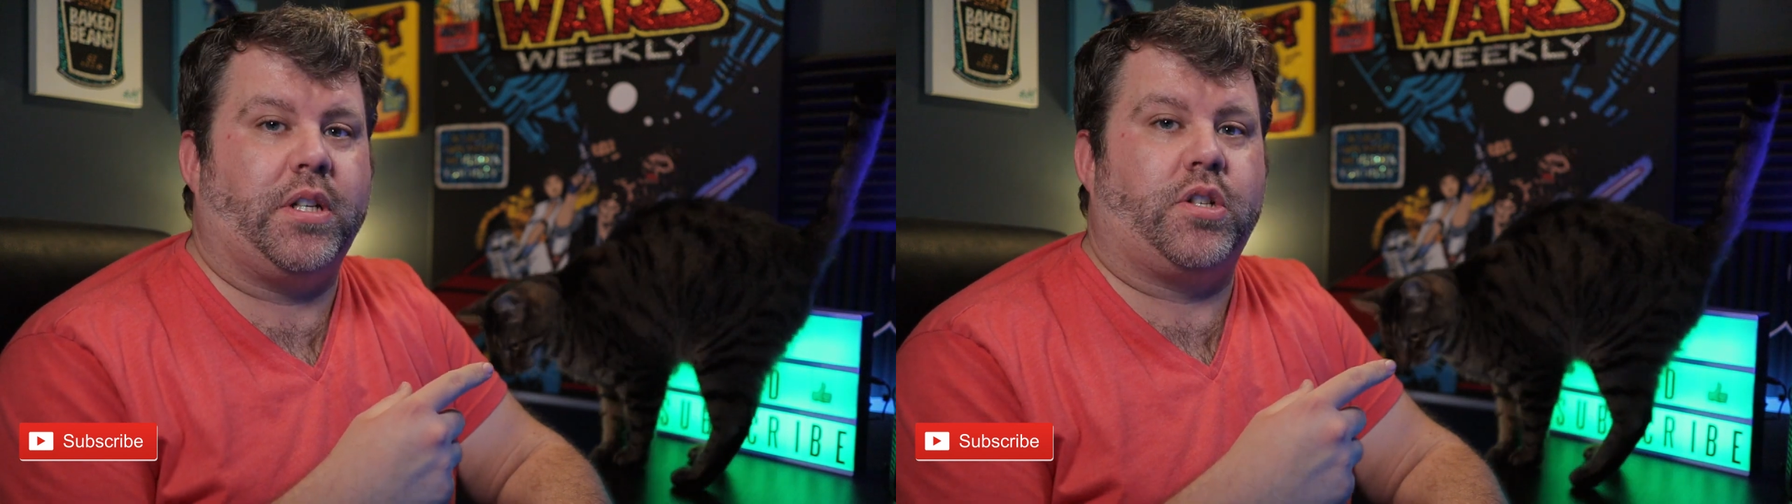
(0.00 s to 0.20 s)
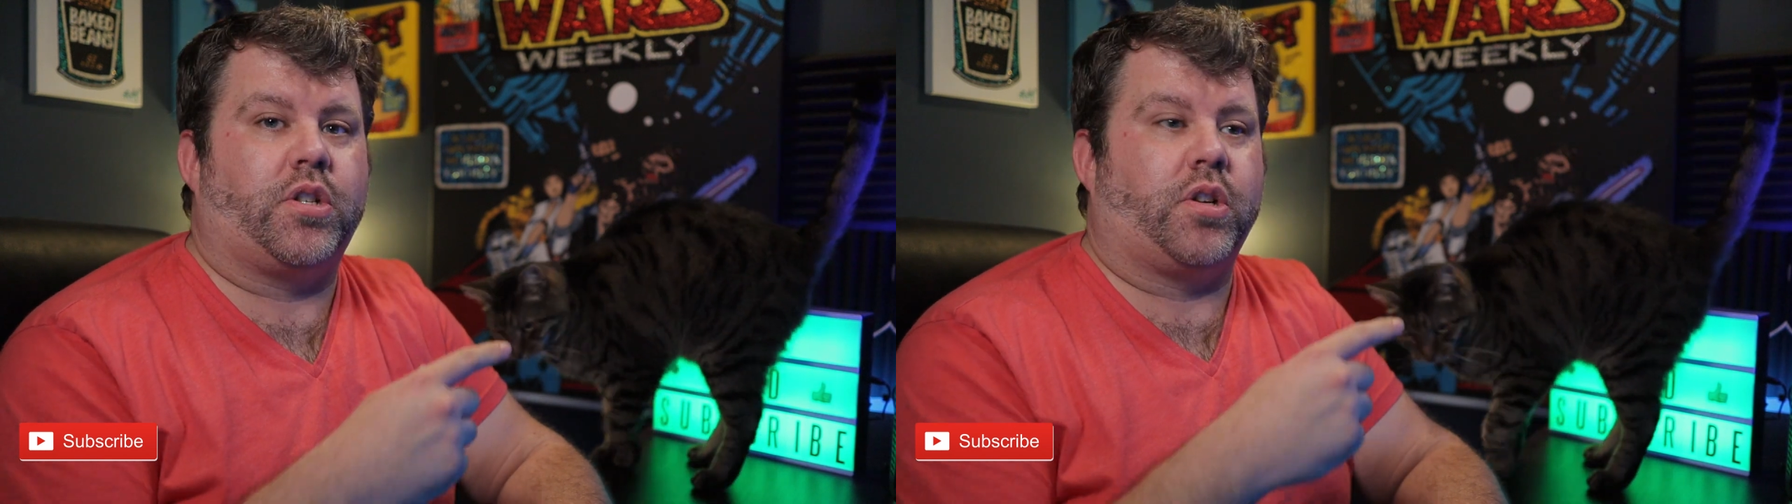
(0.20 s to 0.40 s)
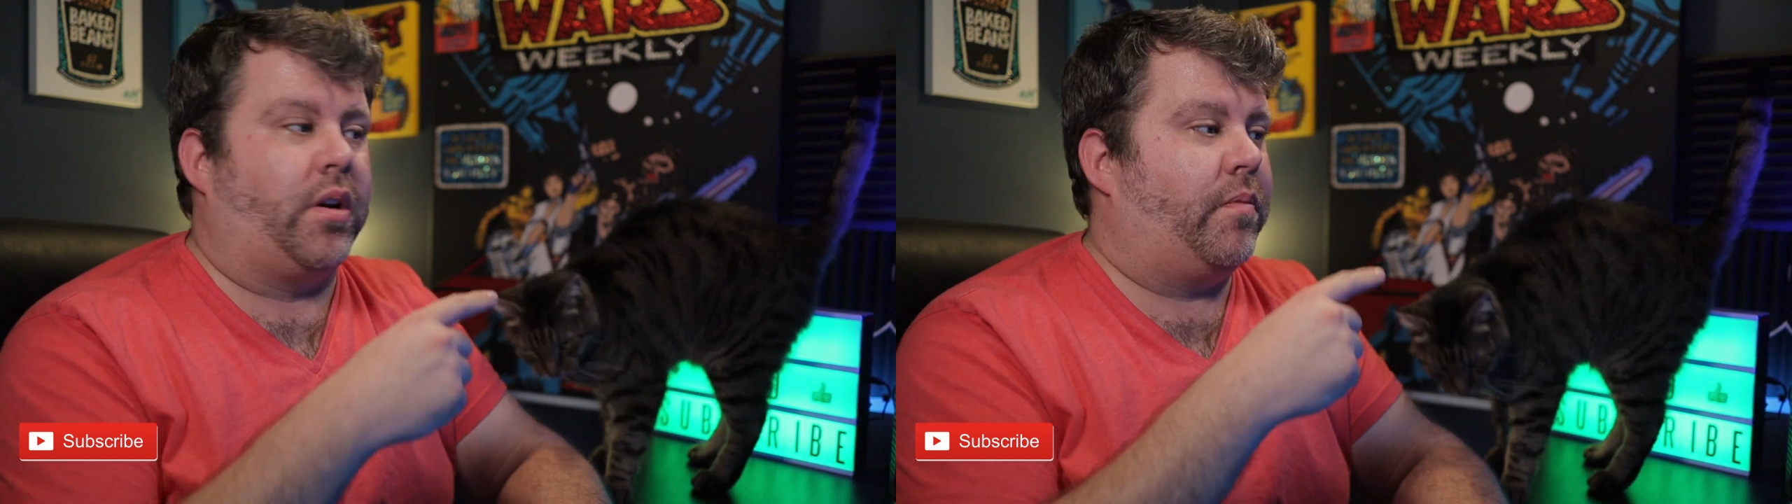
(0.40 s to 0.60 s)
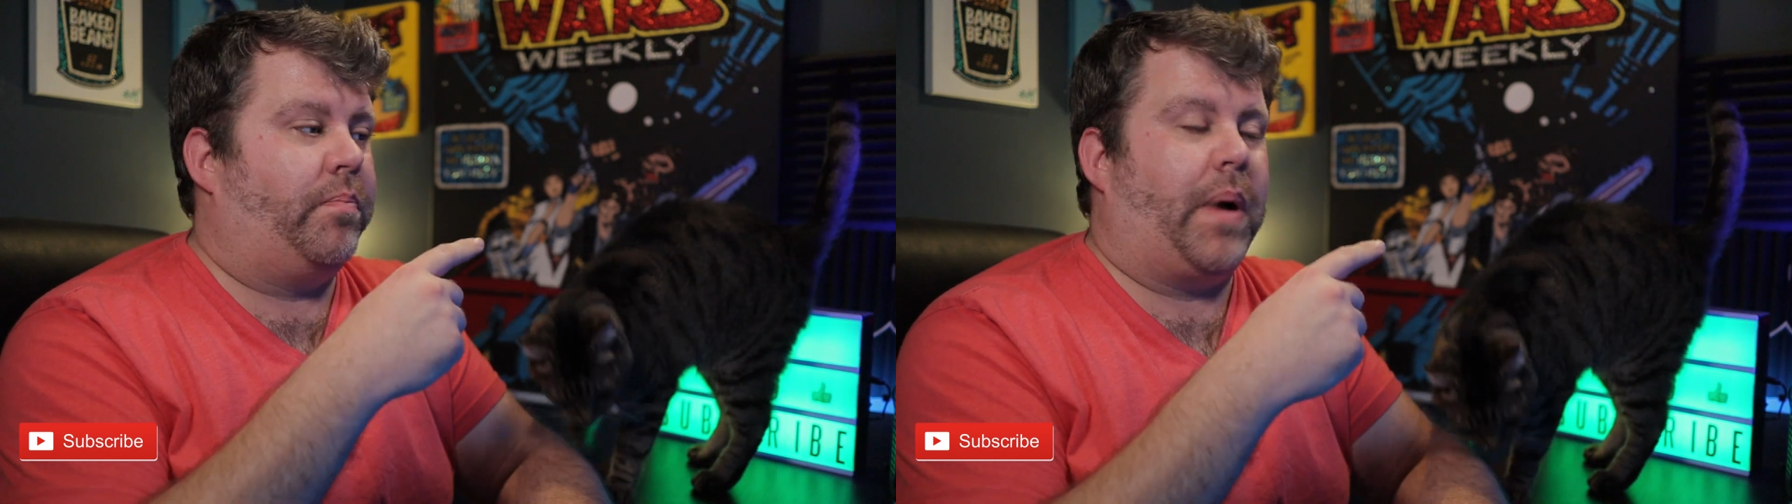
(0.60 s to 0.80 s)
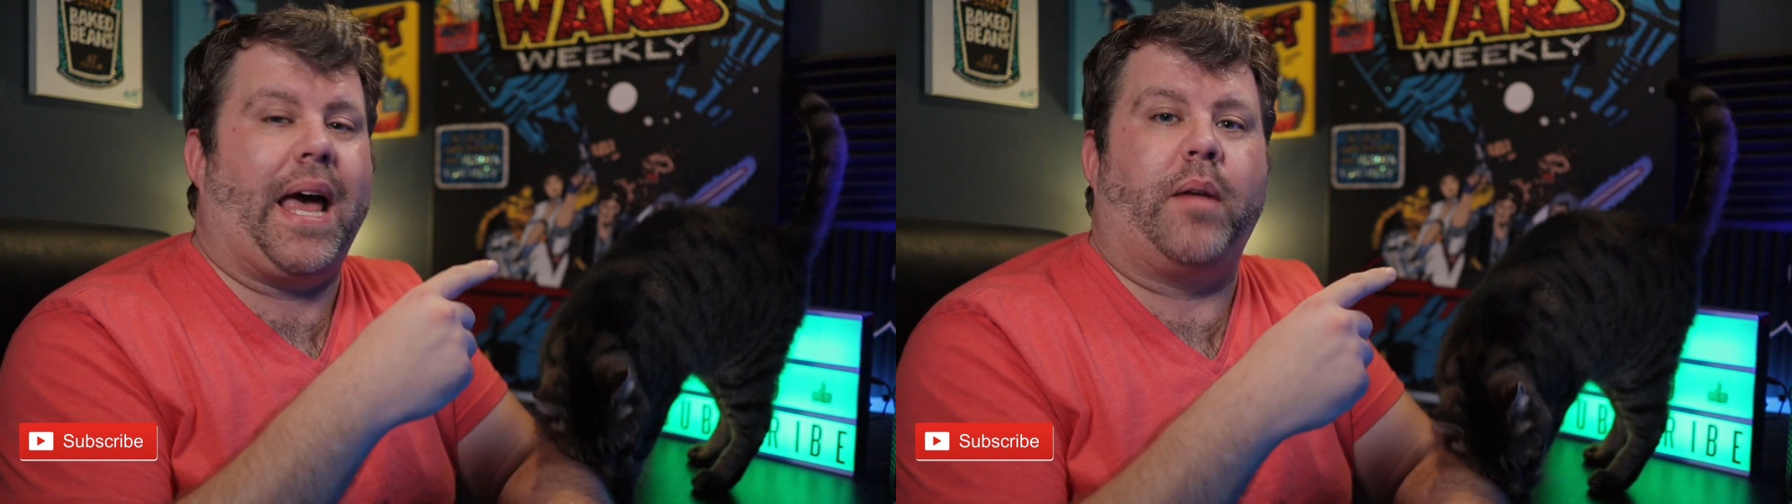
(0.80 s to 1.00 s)
He's just going to
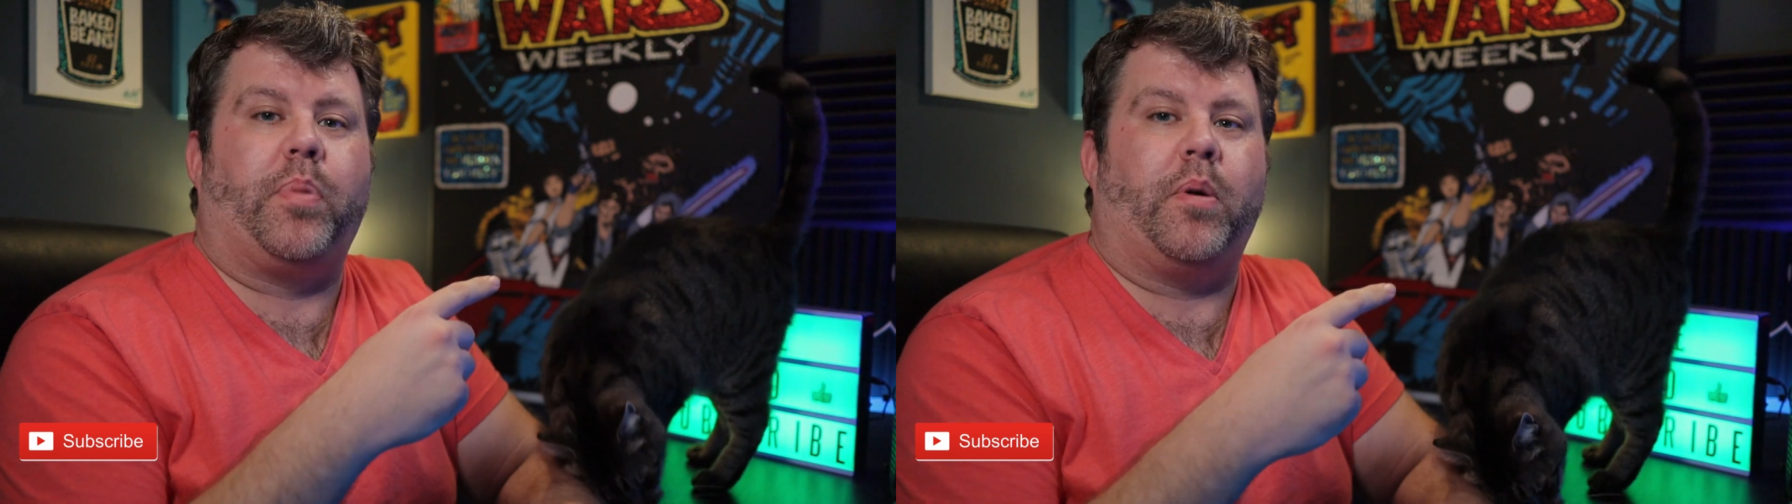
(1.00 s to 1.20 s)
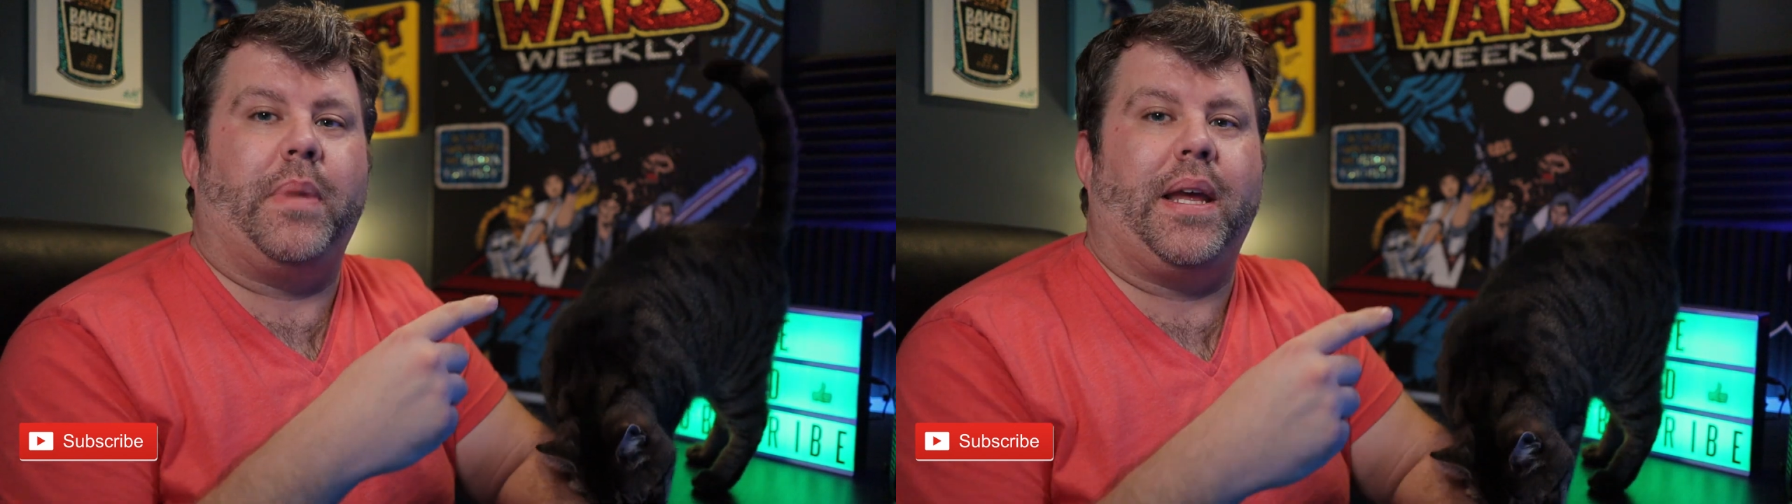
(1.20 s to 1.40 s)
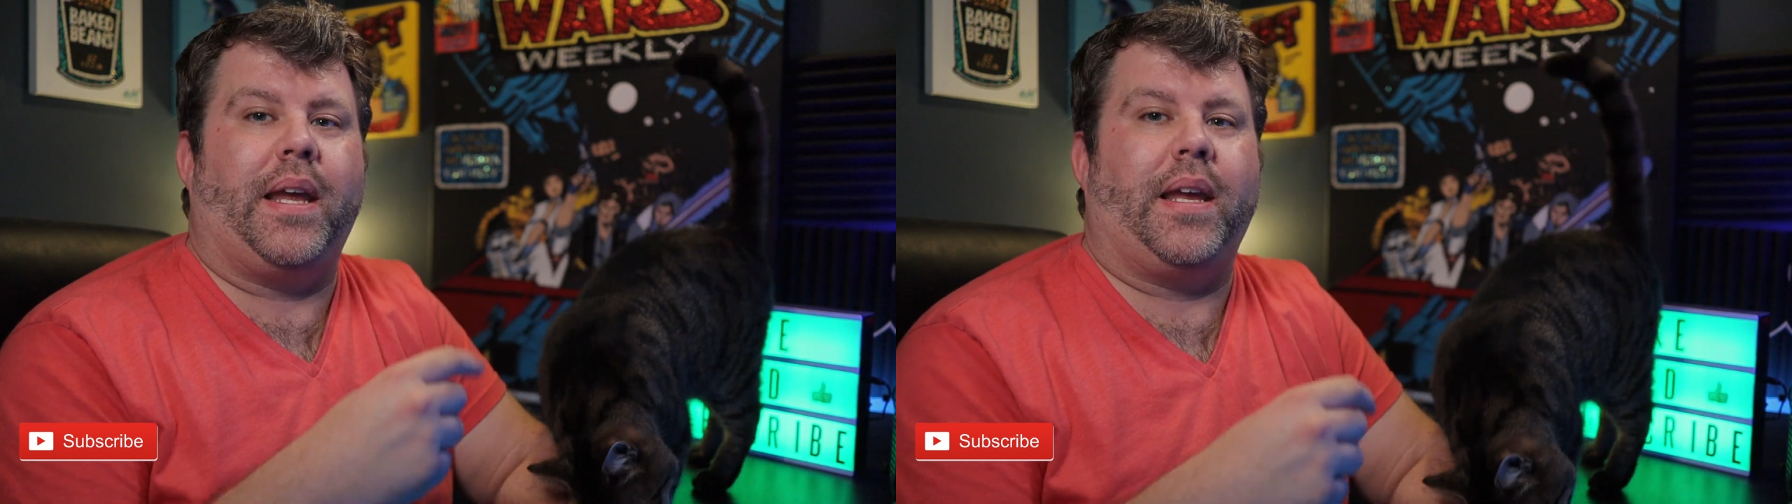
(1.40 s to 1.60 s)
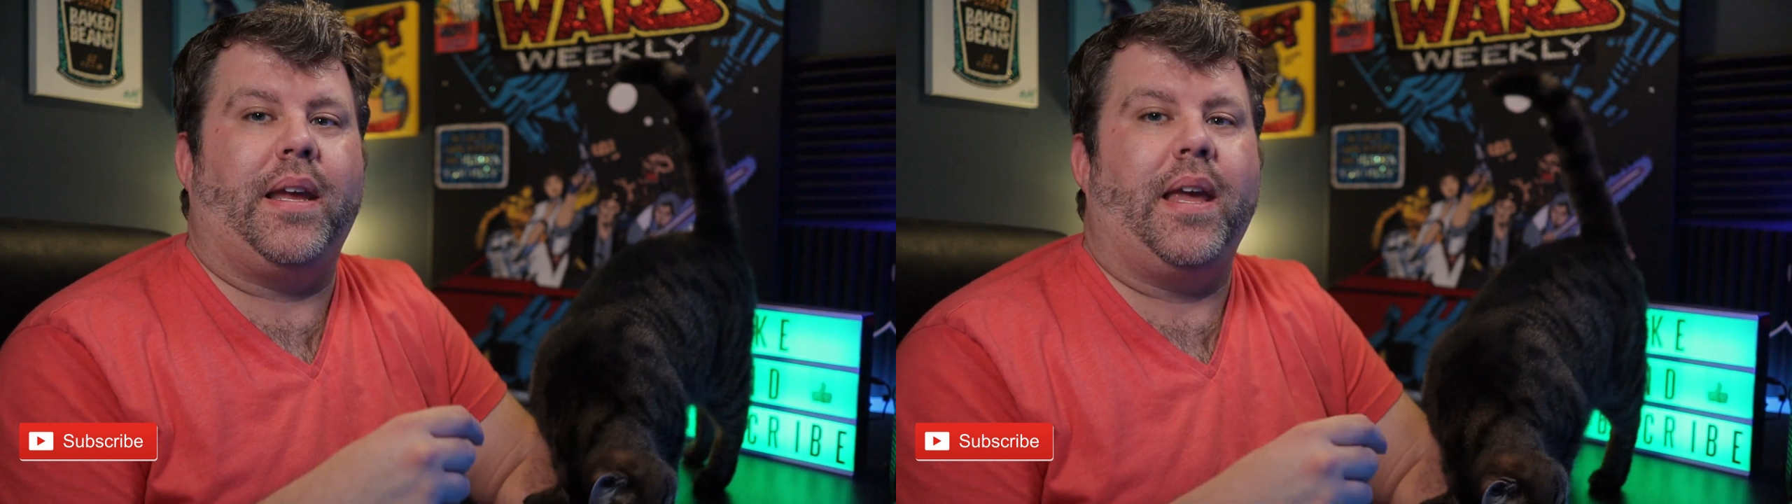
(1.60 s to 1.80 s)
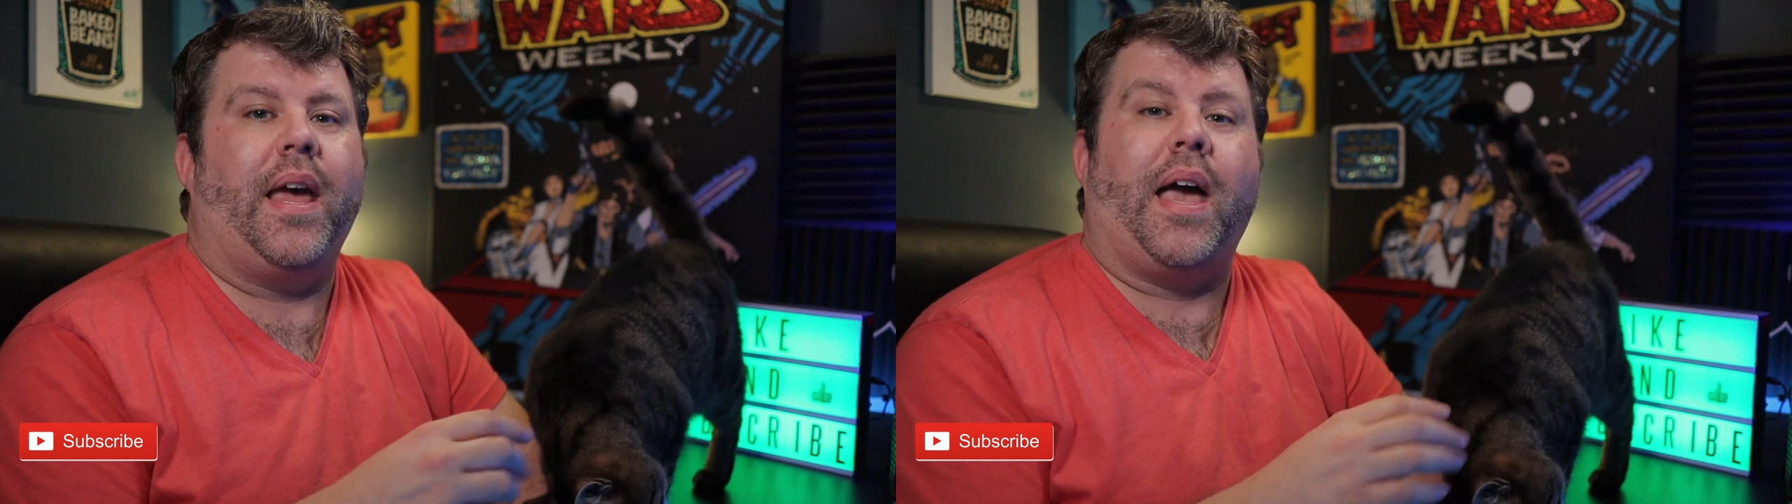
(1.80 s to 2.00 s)
headbutt me,